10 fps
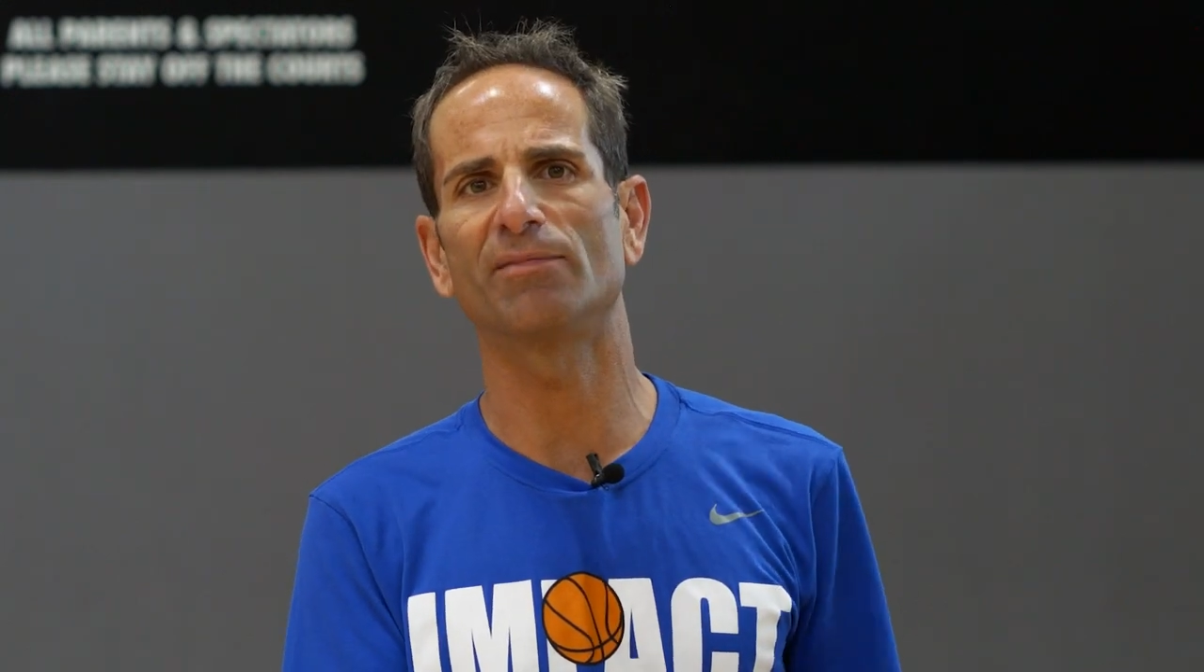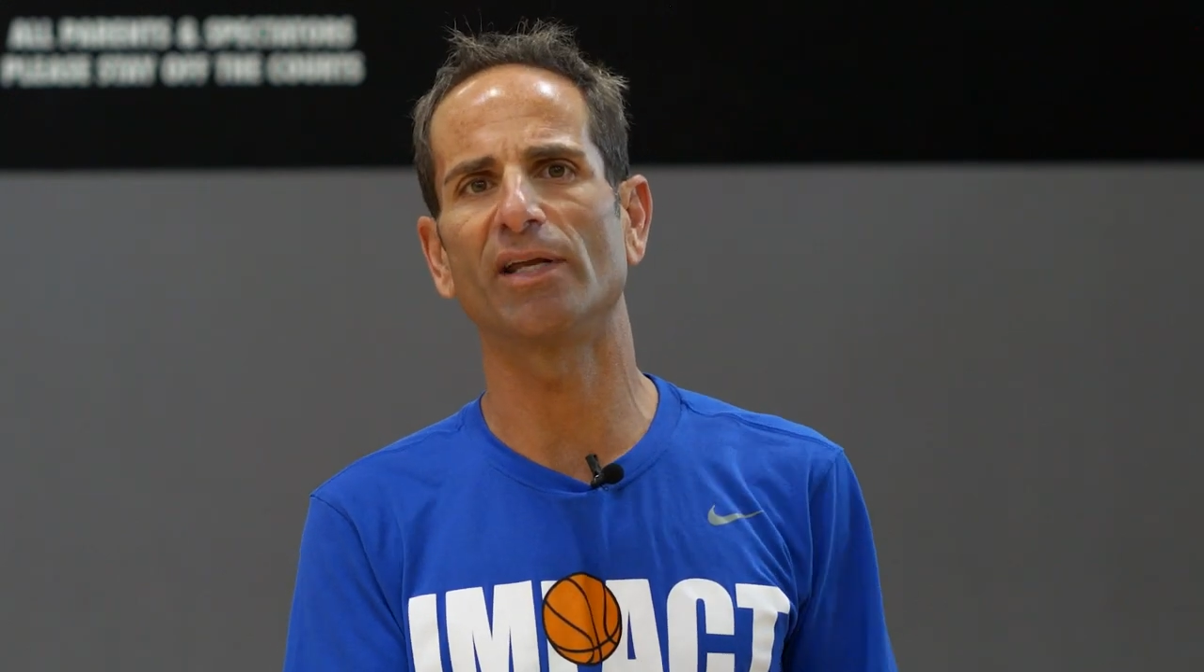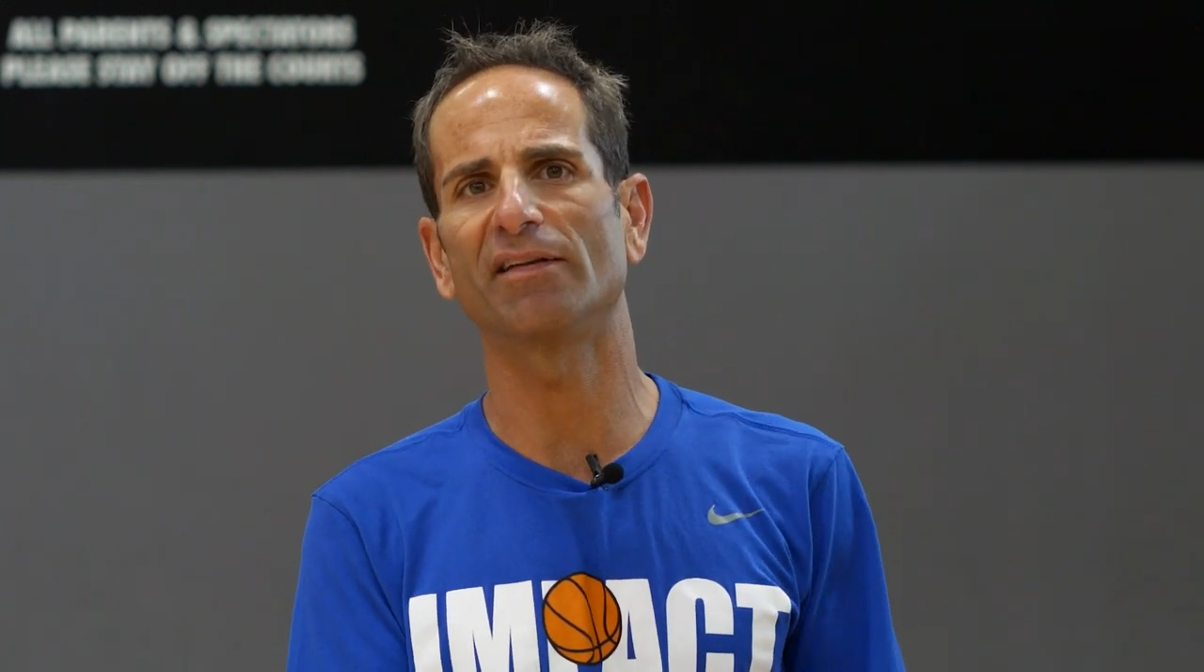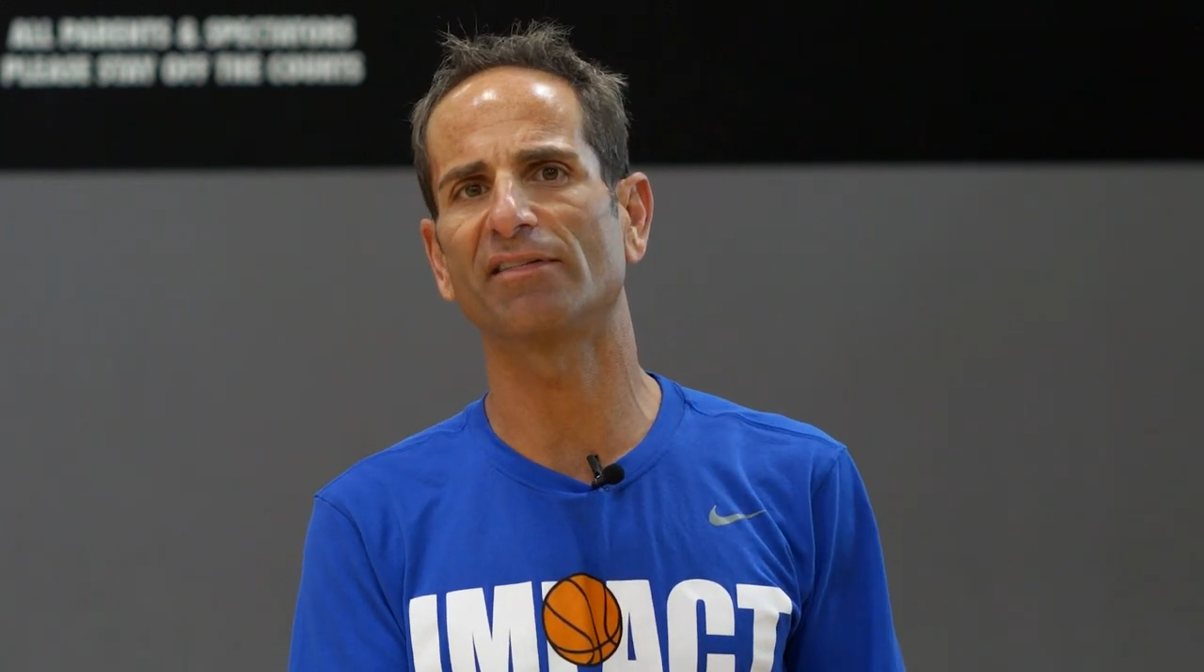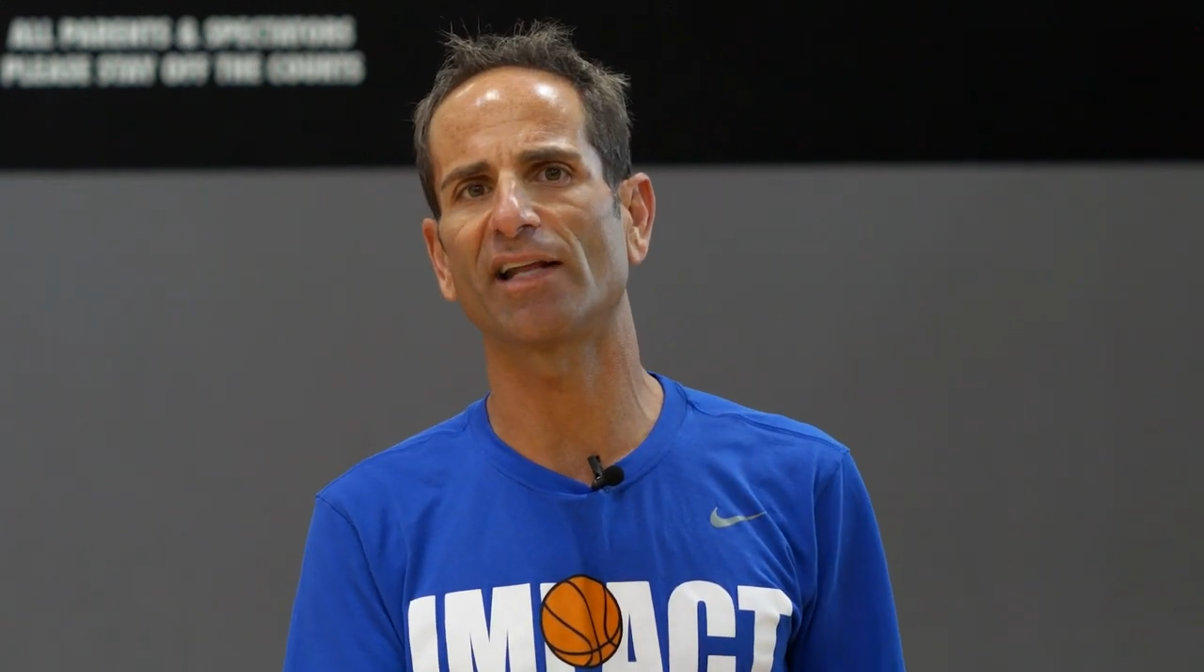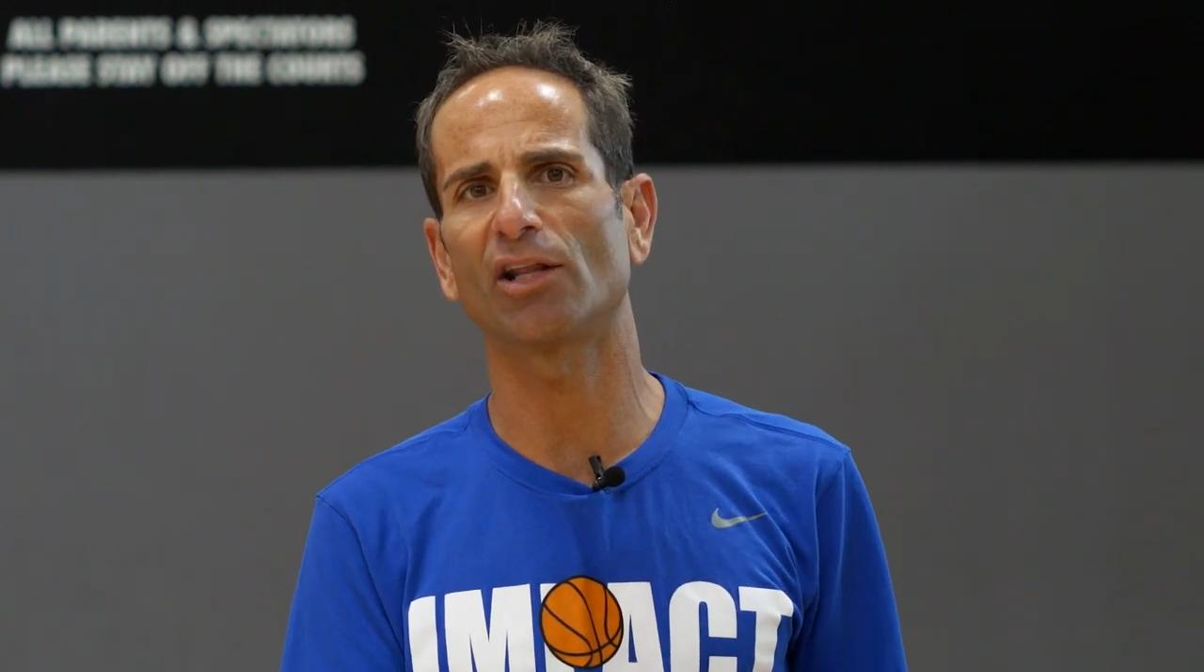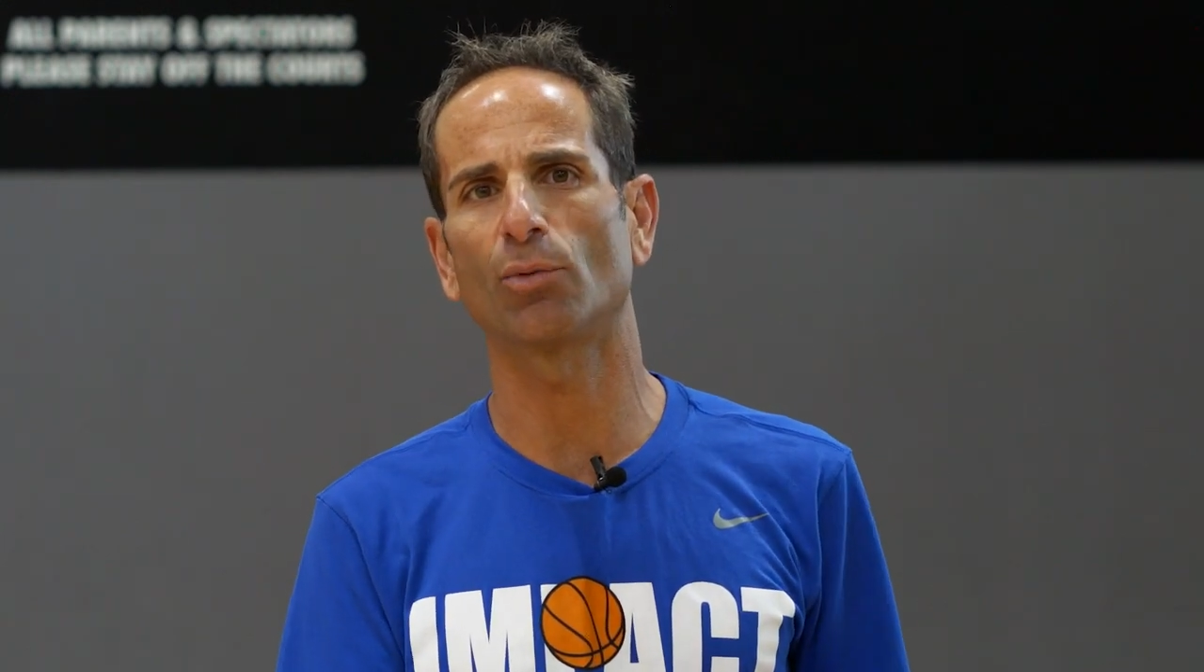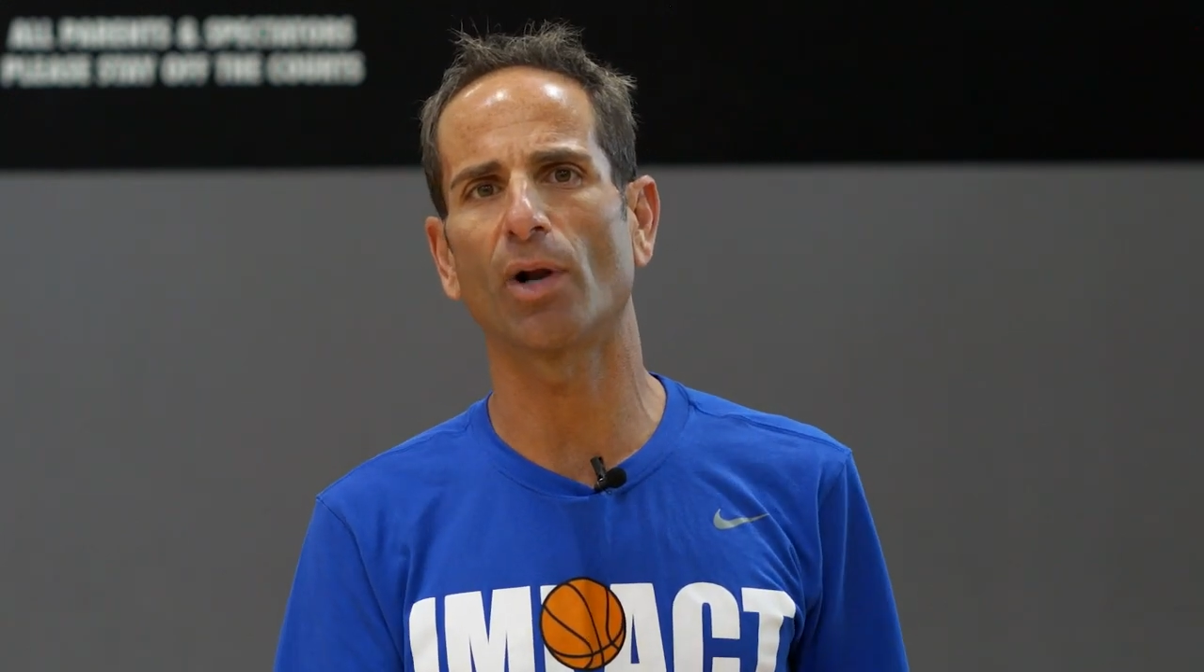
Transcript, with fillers: being set in the